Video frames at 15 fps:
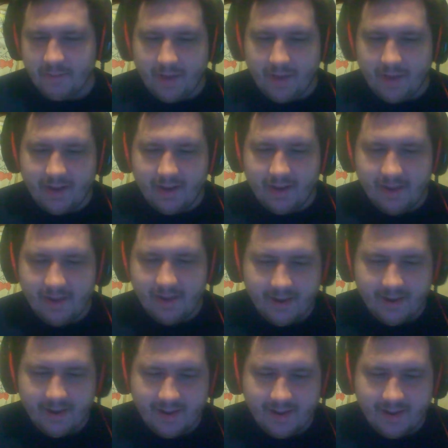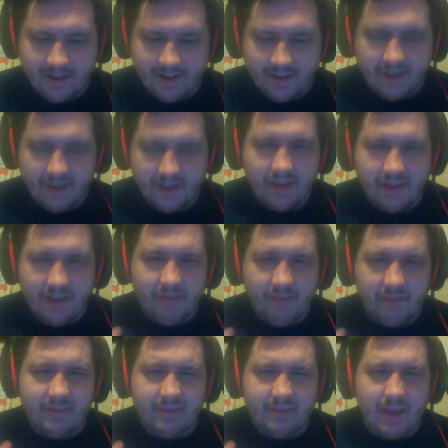But
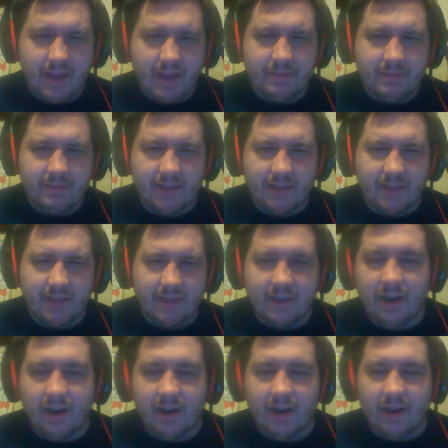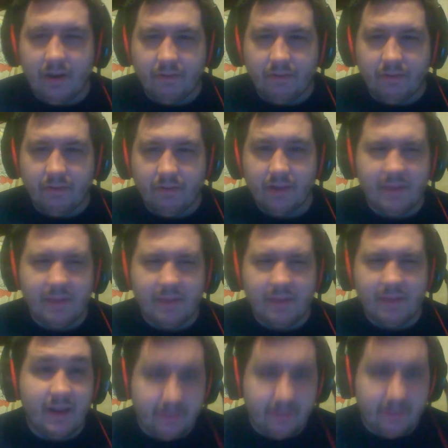we stopped. We were like, it'd
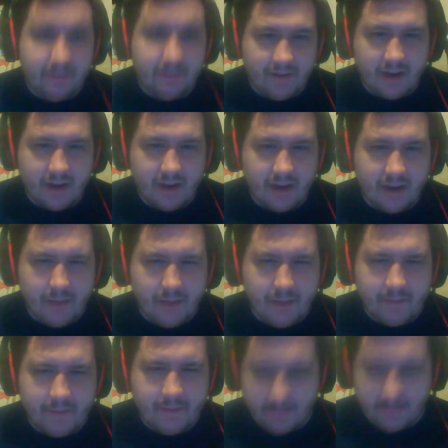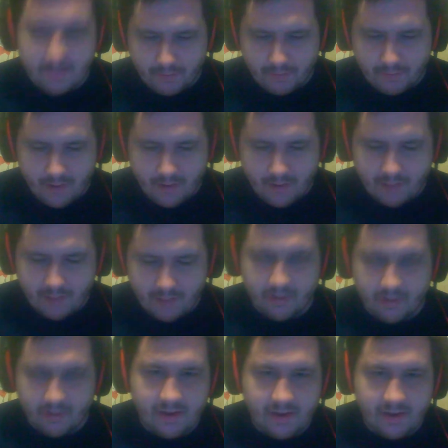be nice if we could find a copy of Metroid Prime
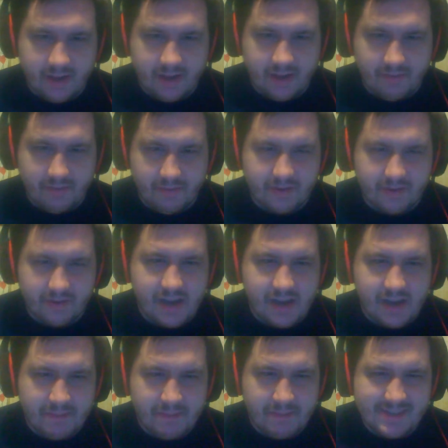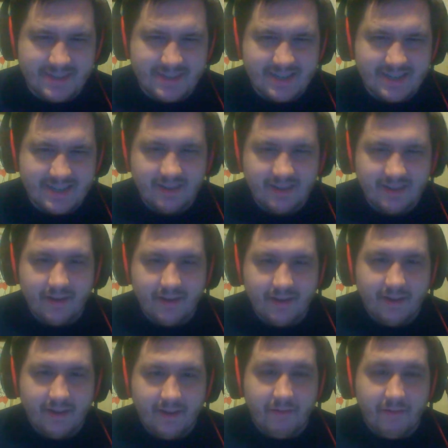Trilogy for cheap.
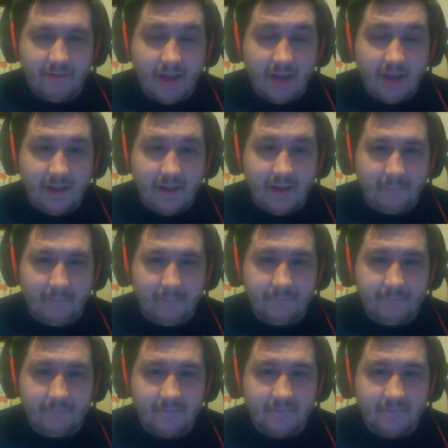Well,